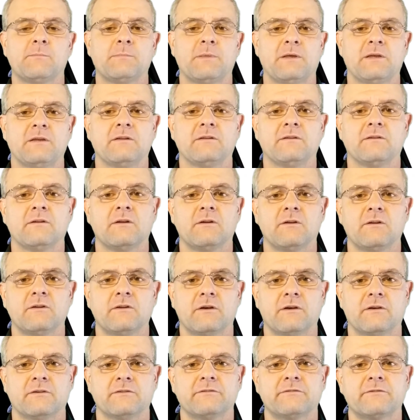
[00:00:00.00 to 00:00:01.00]
being
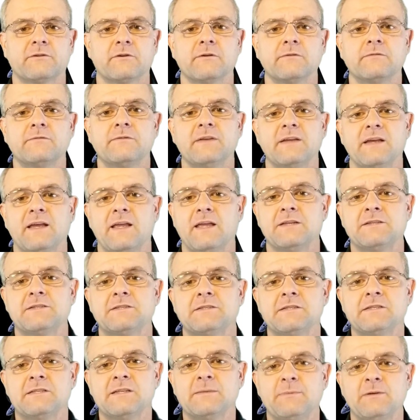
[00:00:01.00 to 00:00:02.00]
served via
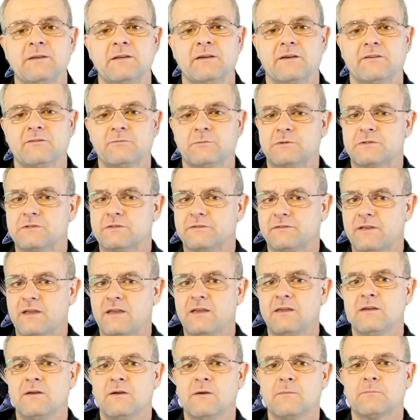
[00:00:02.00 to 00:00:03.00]
HTTPS, which is
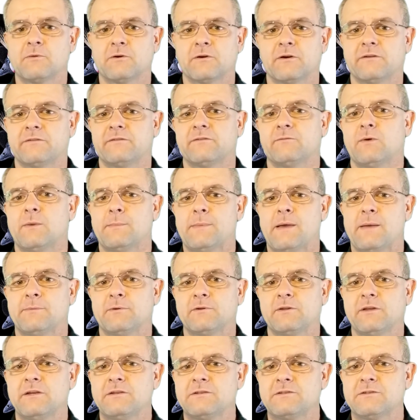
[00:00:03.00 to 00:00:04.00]
a progressive web
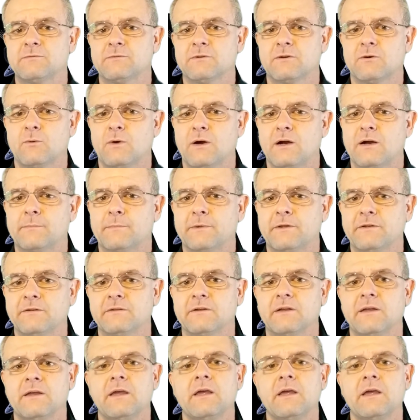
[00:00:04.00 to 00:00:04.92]
application requirement.